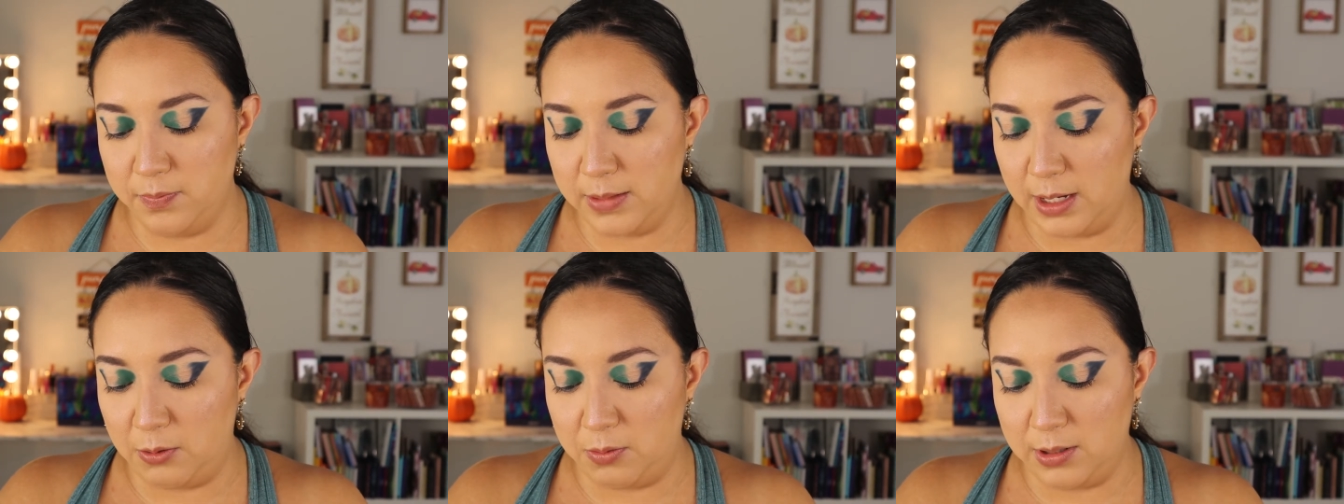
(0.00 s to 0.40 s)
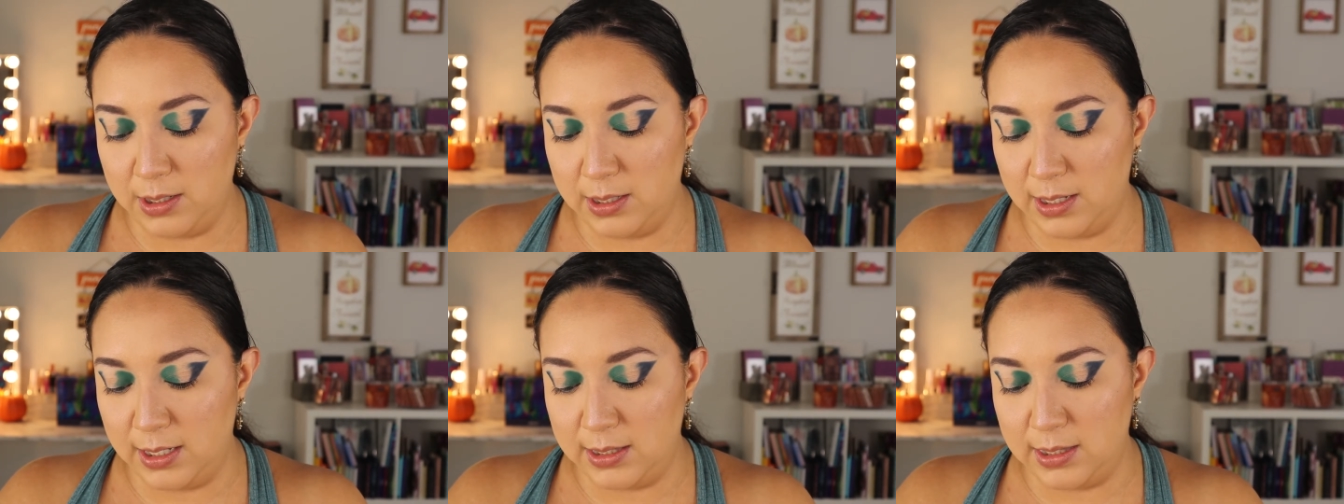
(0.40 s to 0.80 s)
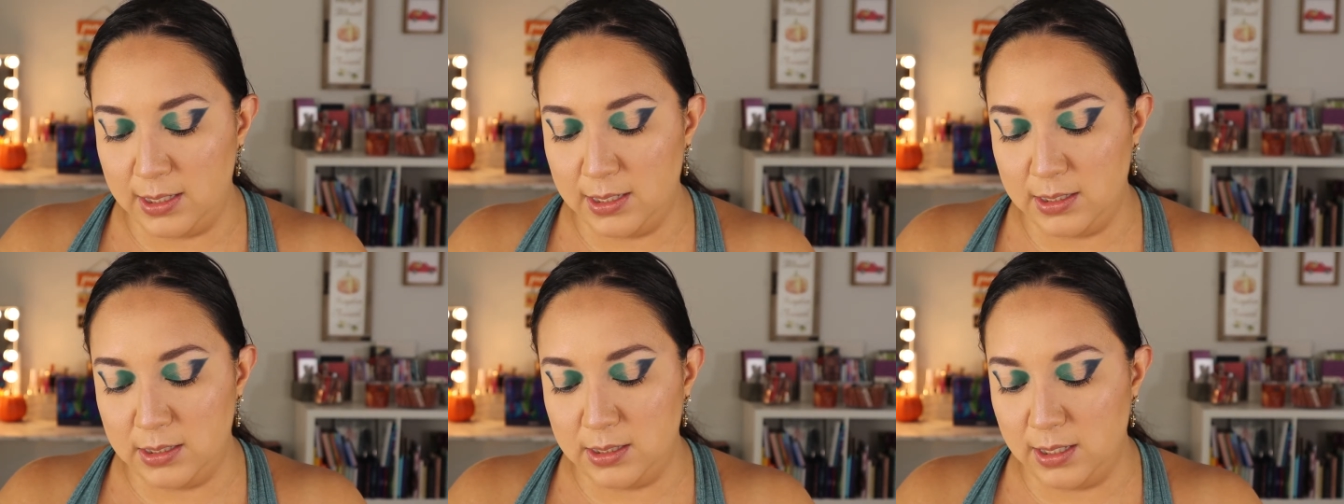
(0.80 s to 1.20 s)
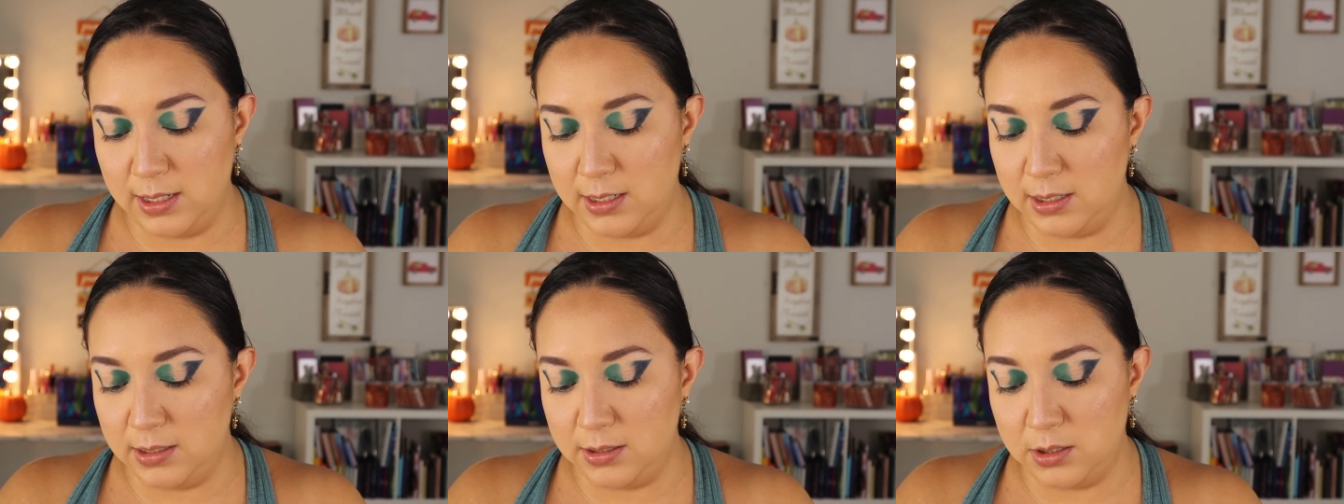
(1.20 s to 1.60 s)
I really like this.
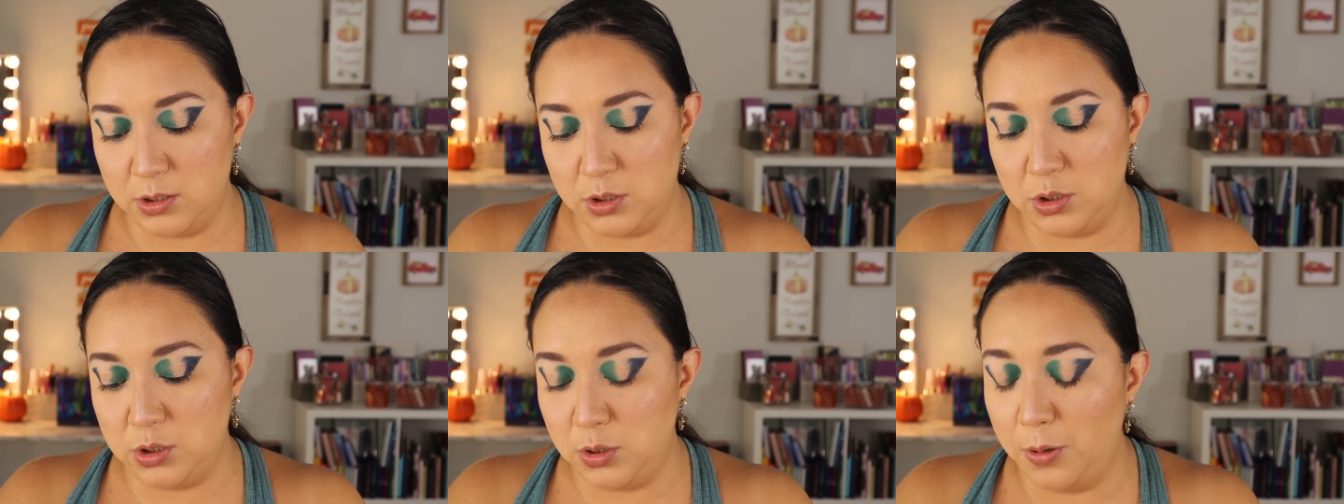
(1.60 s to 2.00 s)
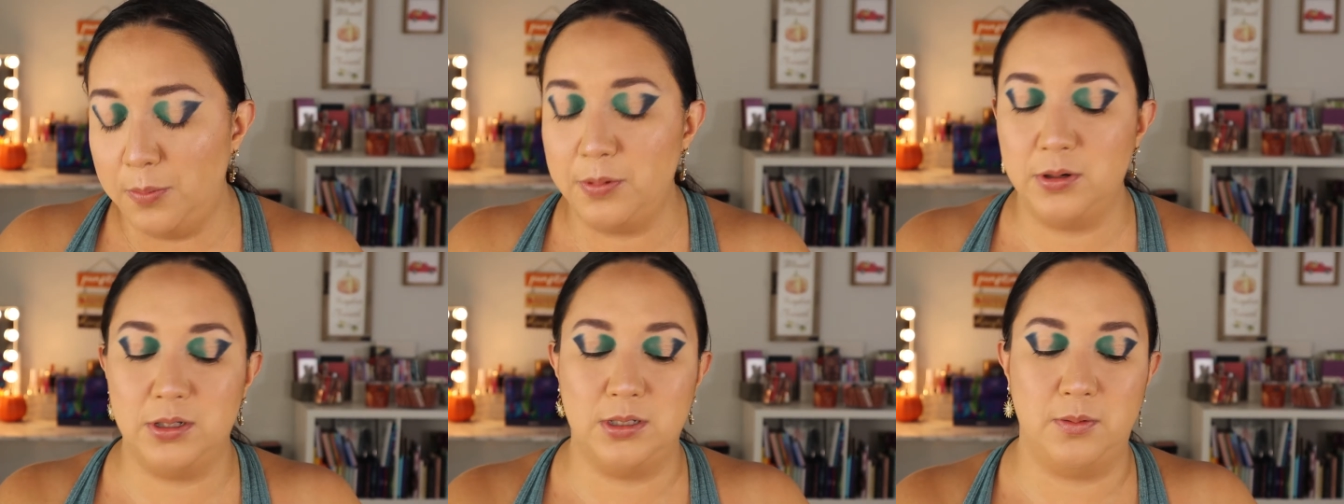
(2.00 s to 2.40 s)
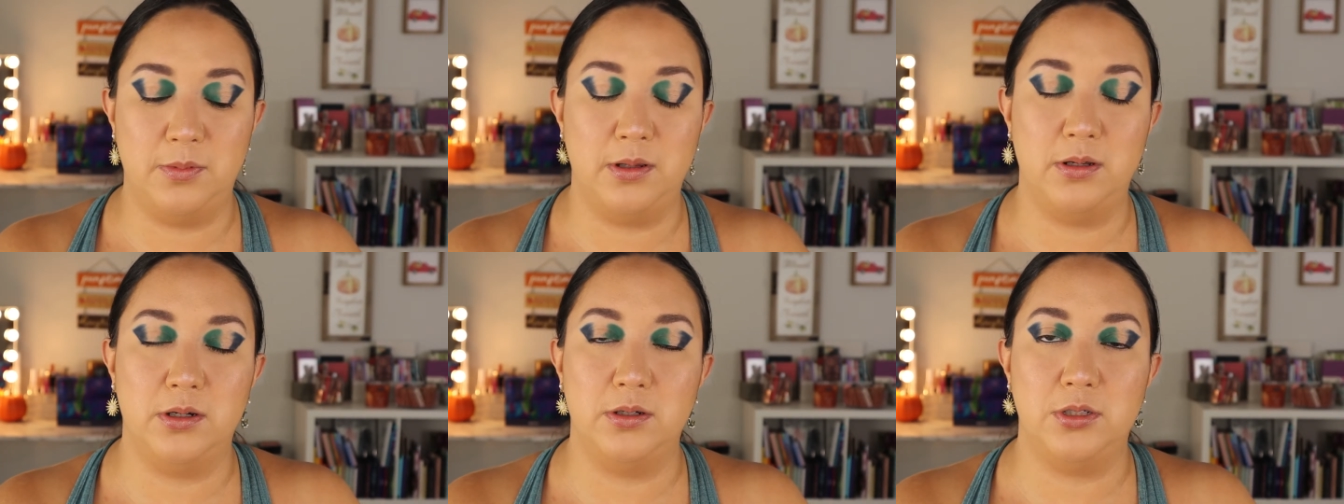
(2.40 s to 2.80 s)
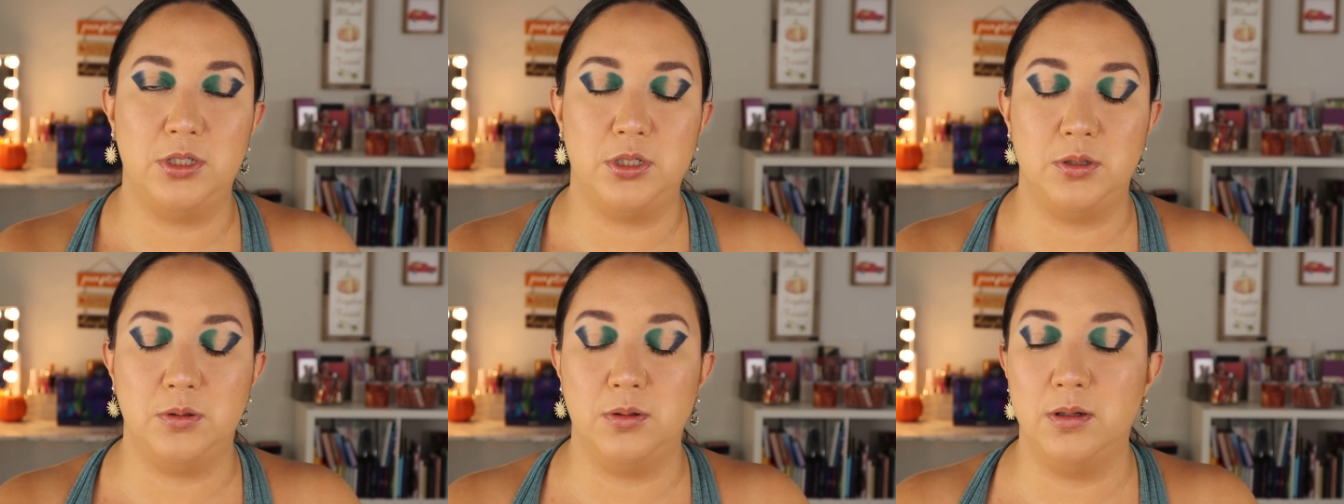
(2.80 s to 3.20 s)
It is super similar
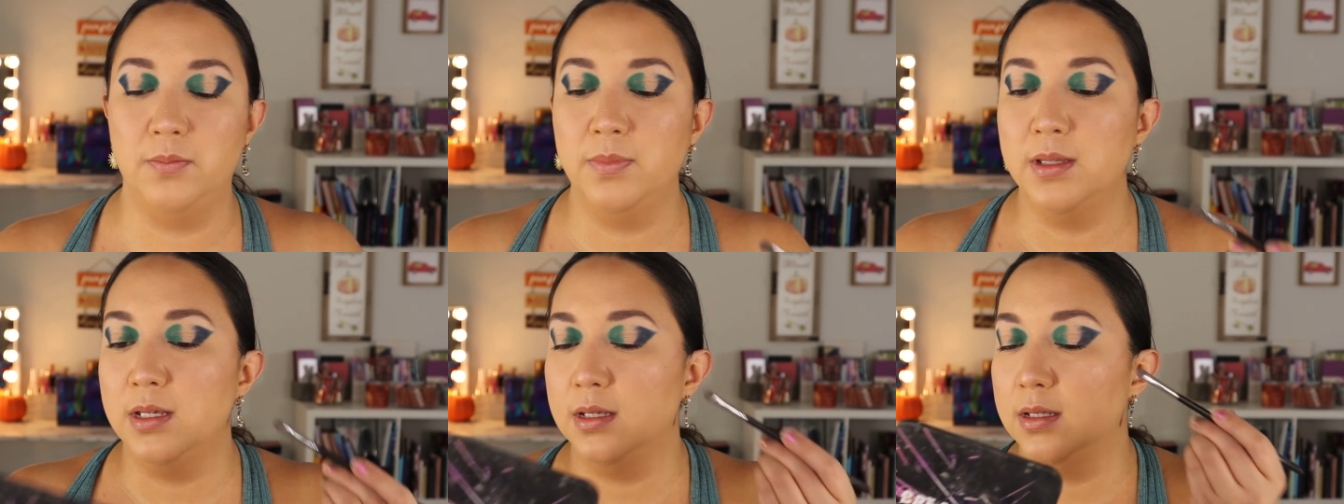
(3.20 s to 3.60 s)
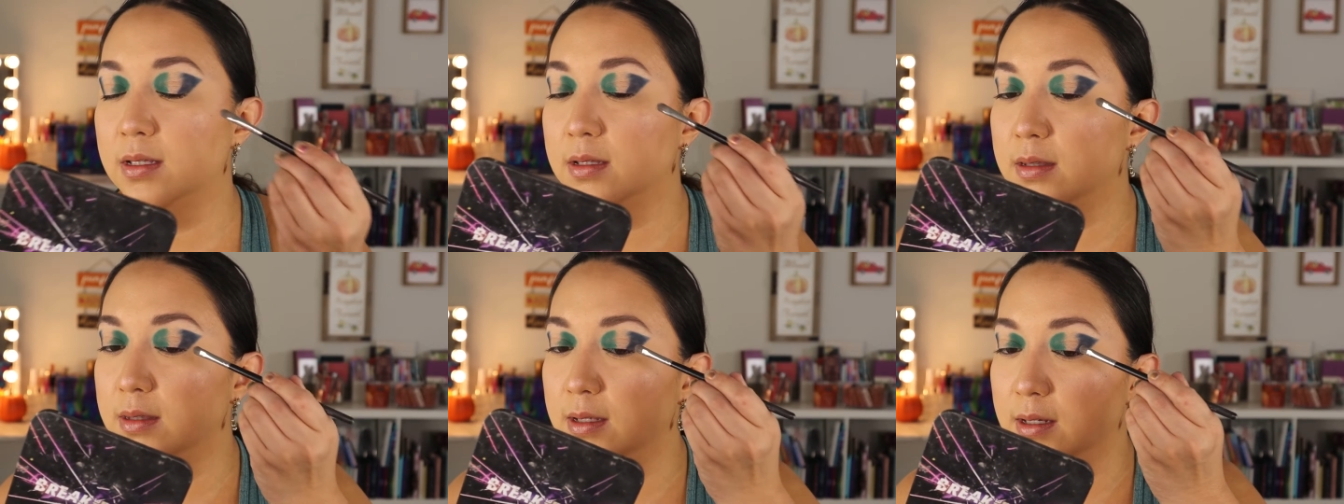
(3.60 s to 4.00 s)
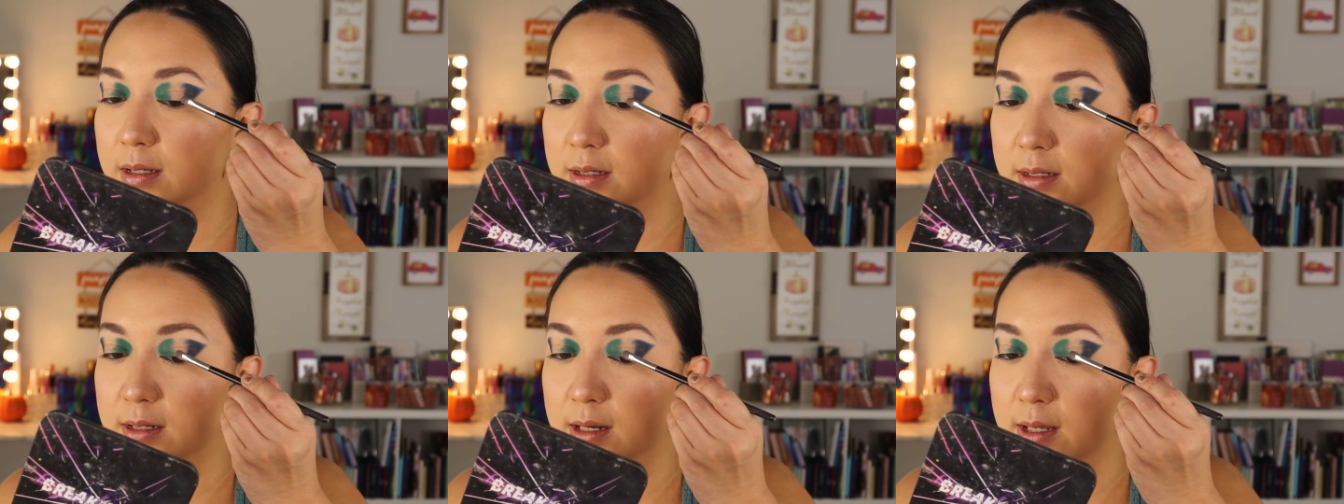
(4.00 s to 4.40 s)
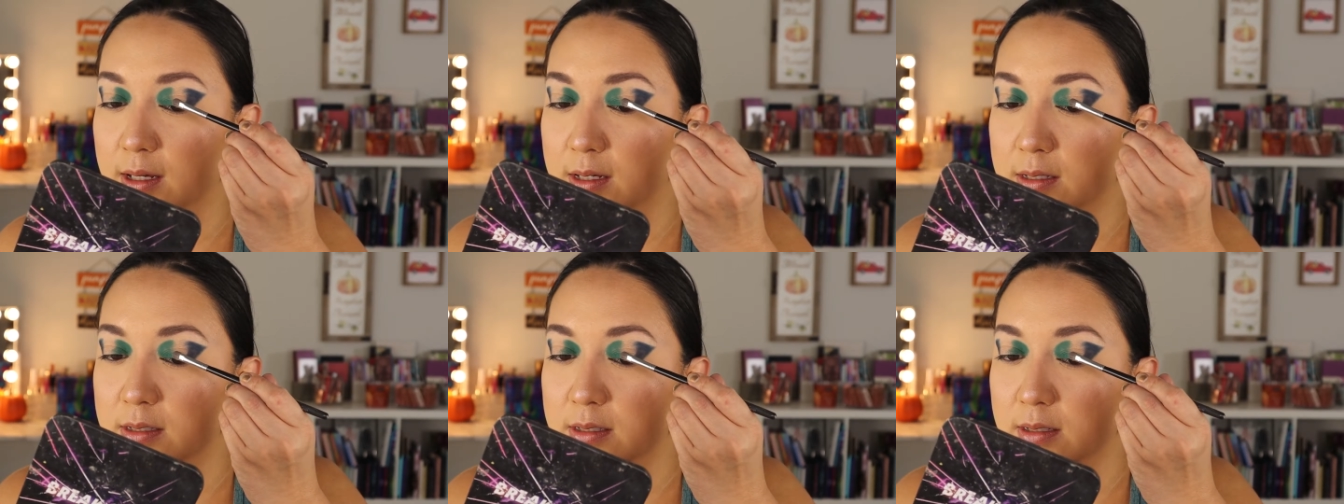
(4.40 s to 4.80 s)
to the
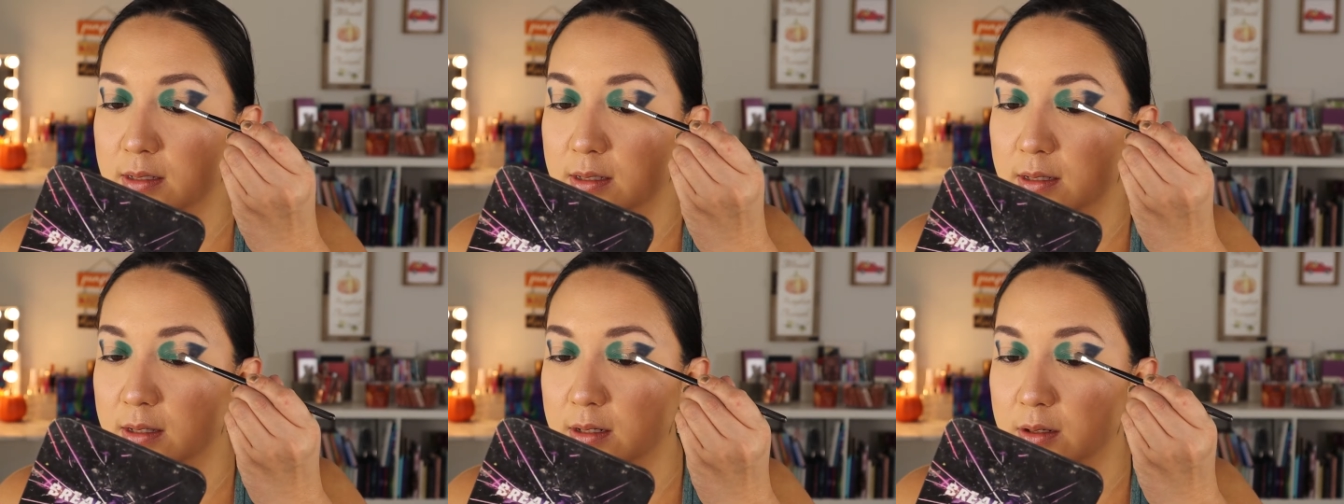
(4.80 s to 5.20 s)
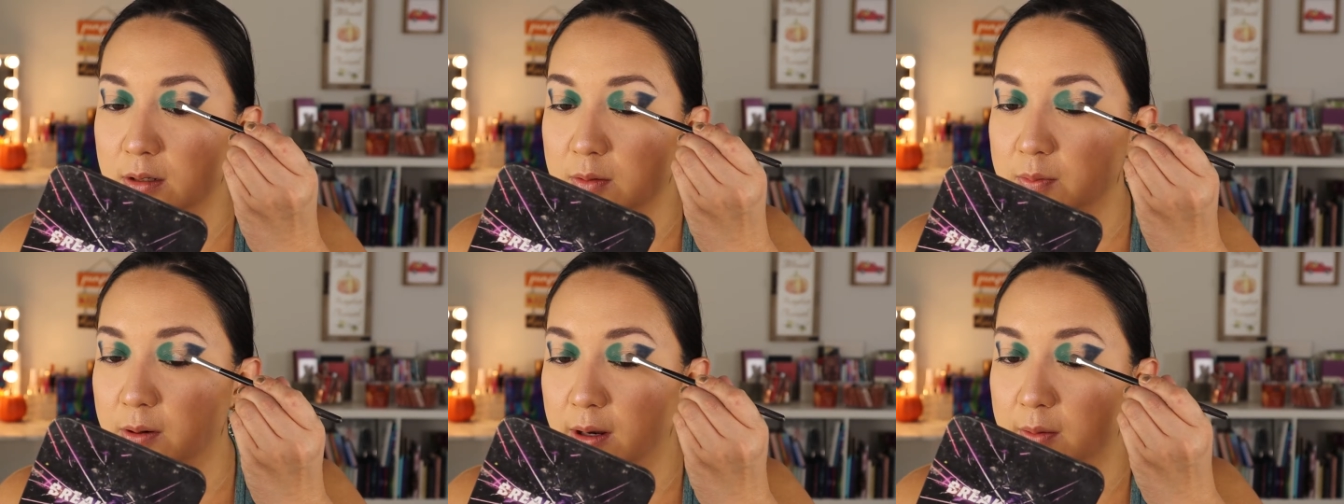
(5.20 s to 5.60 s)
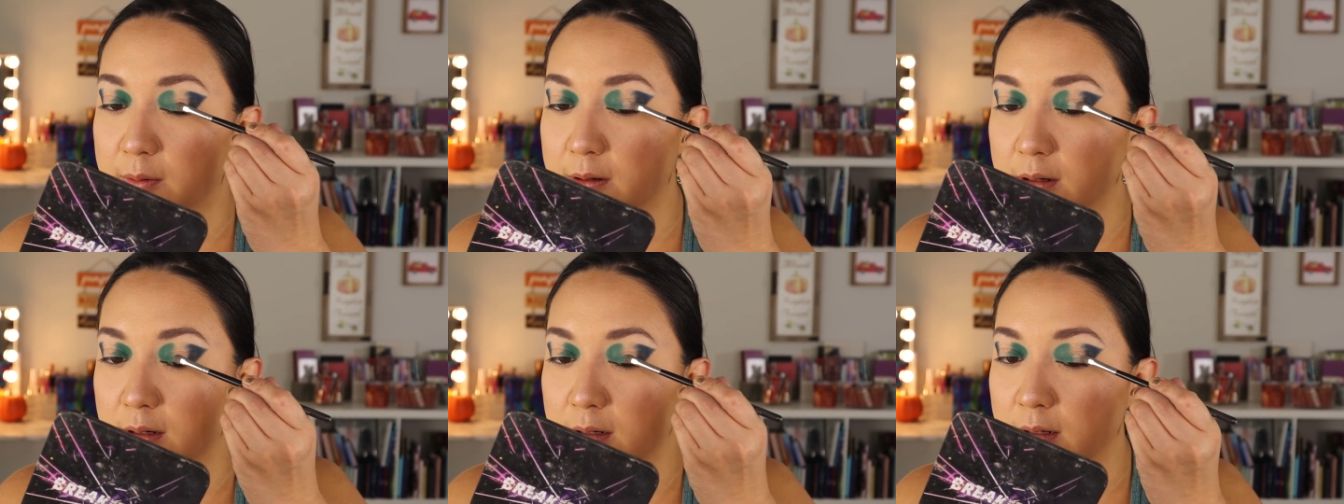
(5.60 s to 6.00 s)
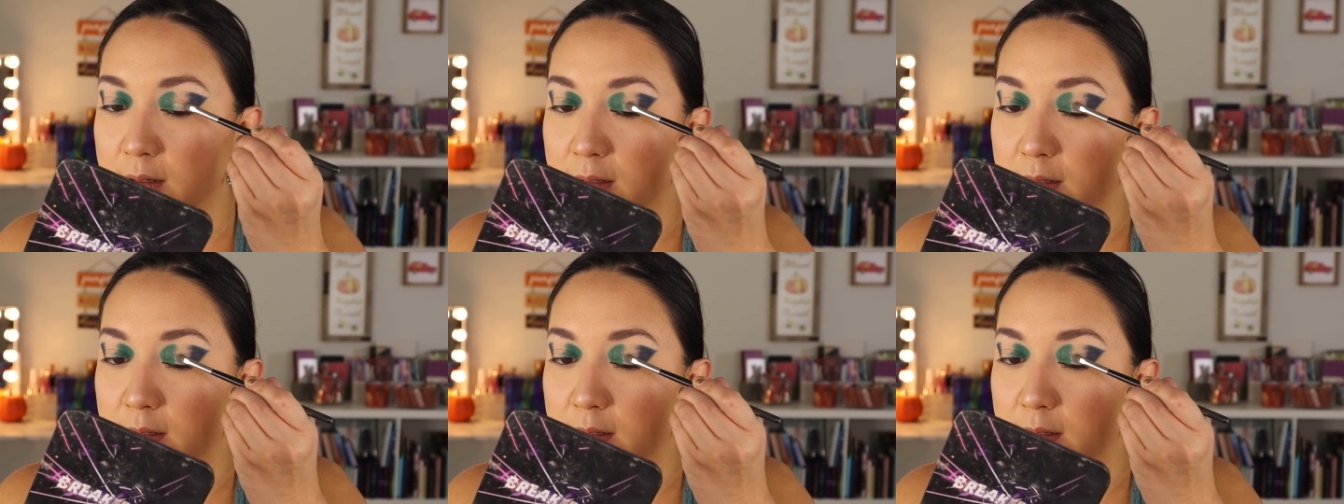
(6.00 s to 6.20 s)
NYX glitter primer,